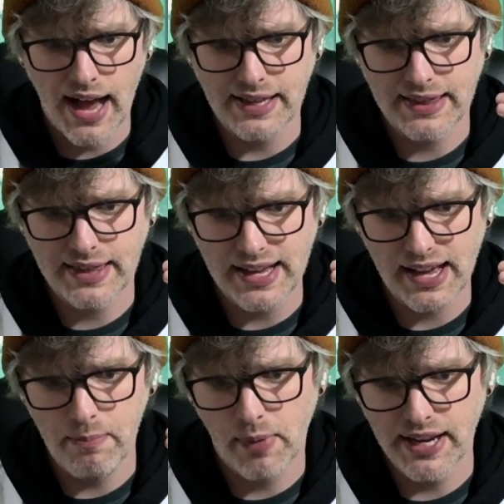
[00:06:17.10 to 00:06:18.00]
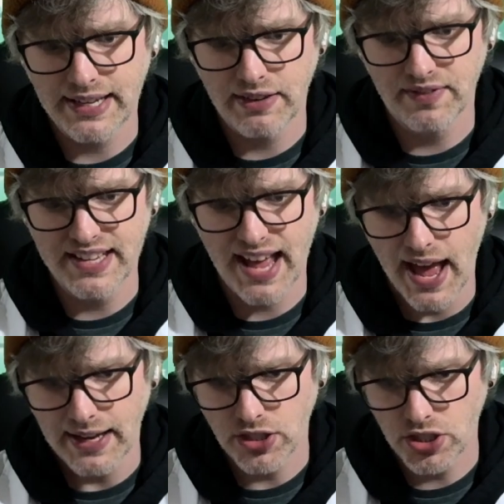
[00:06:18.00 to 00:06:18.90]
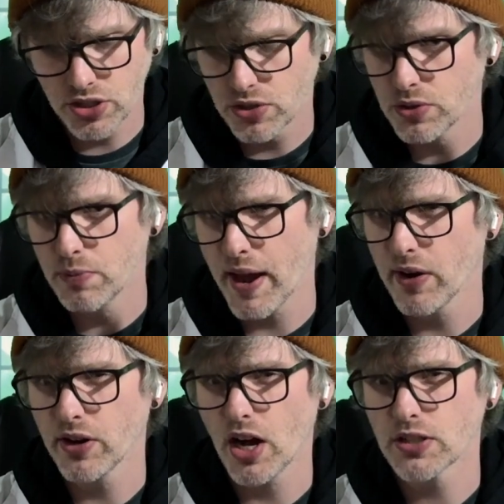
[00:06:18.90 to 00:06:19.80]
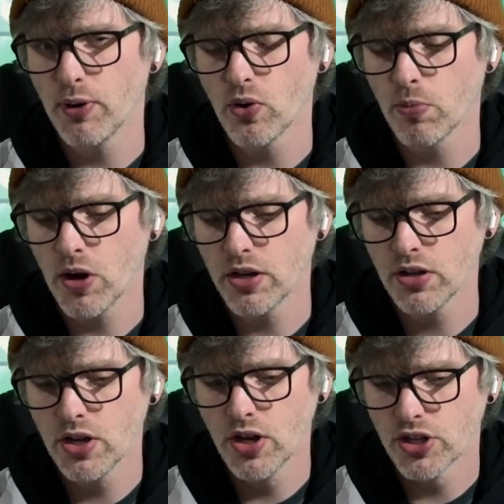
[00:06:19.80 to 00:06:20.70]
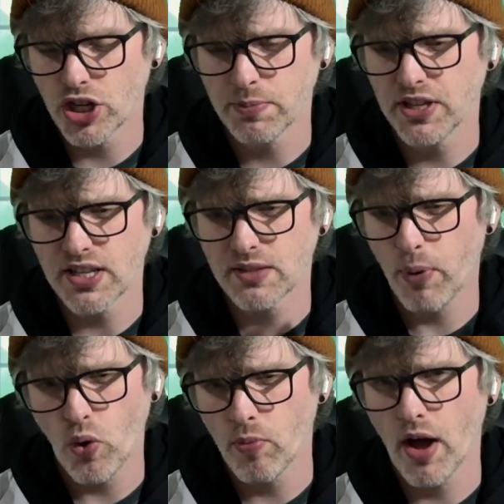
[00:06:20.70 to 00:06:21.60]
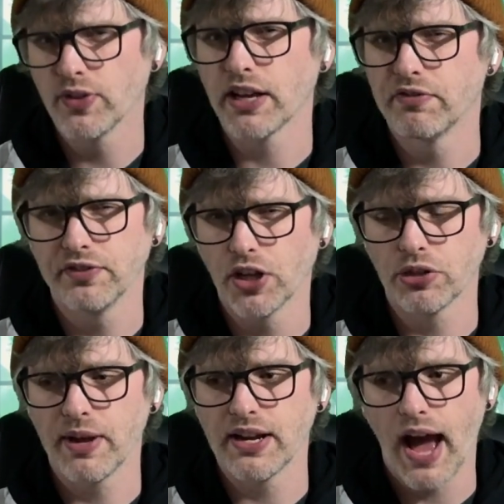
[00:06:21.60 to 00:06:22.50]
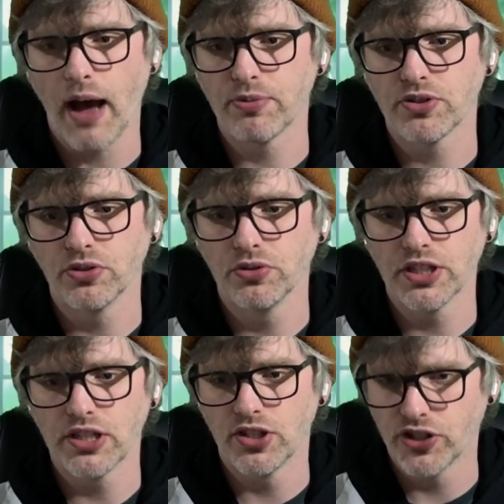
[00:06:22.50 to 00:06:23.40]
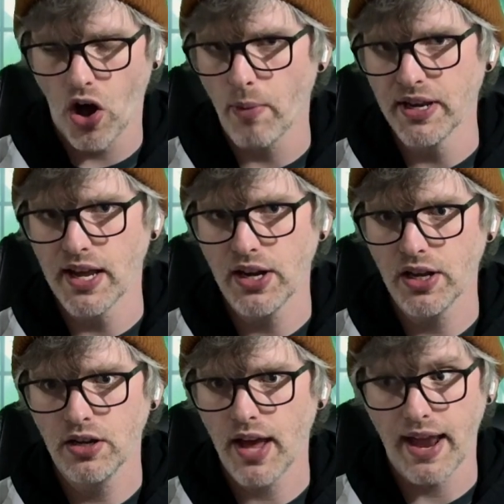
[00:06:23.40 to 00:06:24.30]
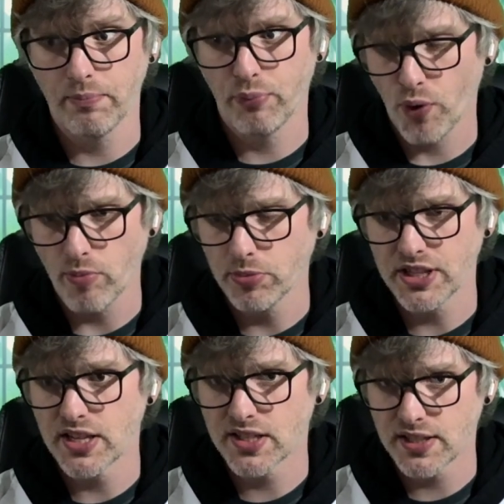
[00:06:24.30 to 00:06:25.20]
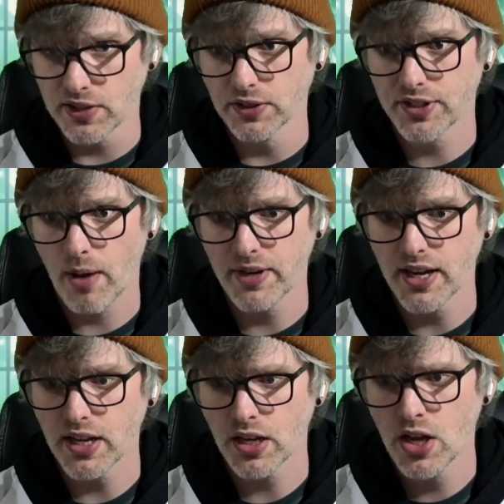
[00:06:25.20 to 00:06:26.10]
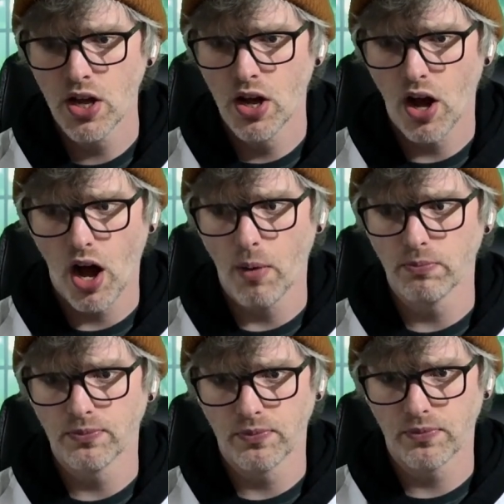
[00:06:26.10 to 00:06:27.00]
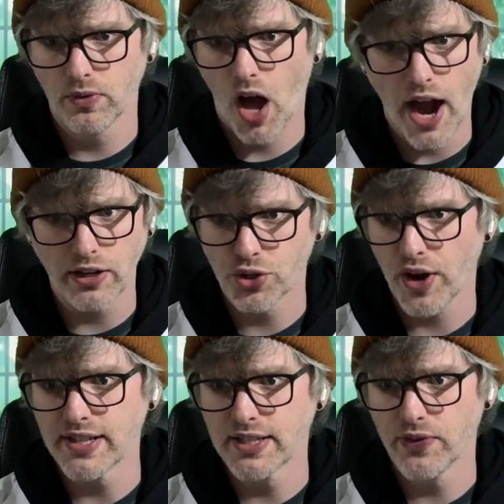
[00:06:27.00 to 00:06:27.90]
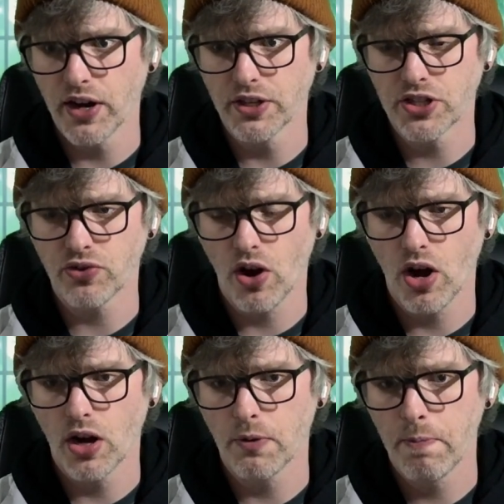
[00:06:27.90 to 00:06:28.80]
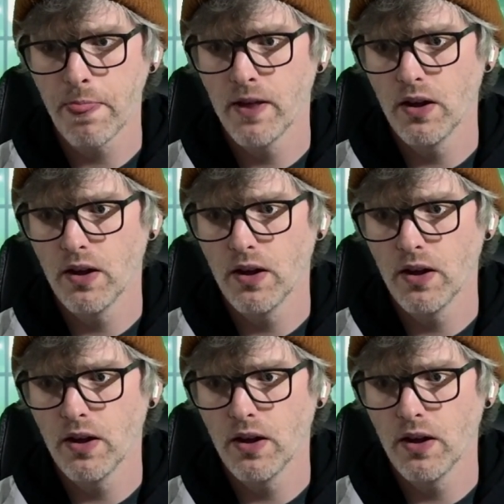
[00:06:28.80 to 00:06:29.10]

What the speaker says: I think I might give the edge to Paradox Pokemon just because Pokemon like Fluttermane absolutely dominated and probably is still dominating. Um, Iron Treads is very strong.